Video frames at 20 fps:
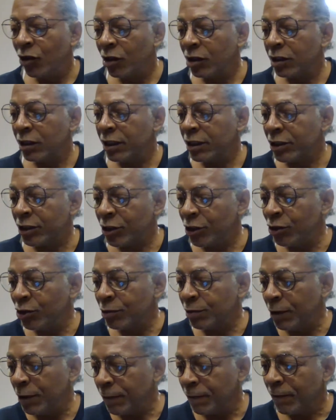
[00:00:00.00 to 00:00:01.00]
Excuse
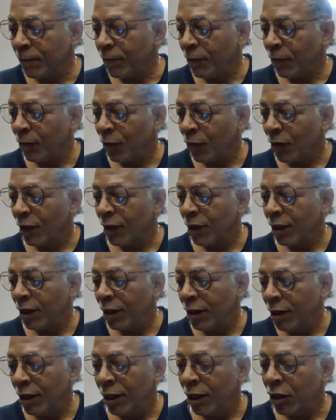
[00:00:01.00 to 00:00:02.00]
me,
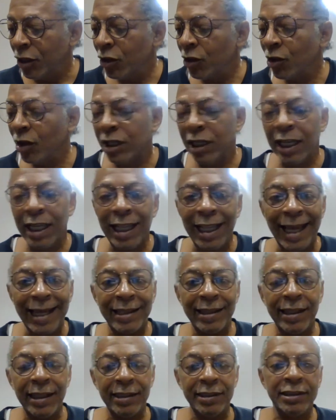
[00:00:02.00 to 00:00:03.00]
you're going to light
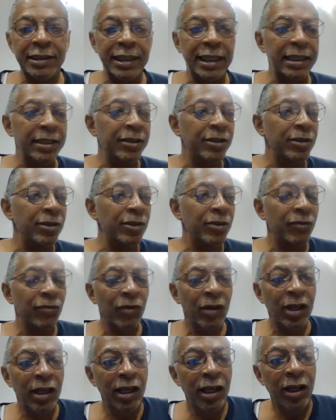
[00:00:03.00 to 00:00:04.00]
that tinder.
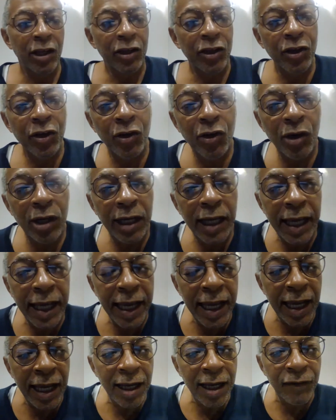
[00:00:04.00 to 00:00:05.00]
You're going to
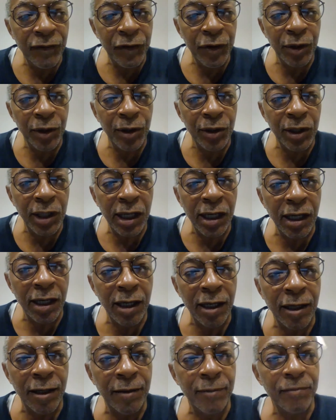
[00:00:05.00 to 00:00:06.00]
have
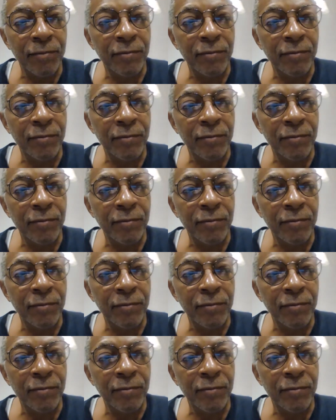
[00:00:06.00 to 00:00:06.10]
your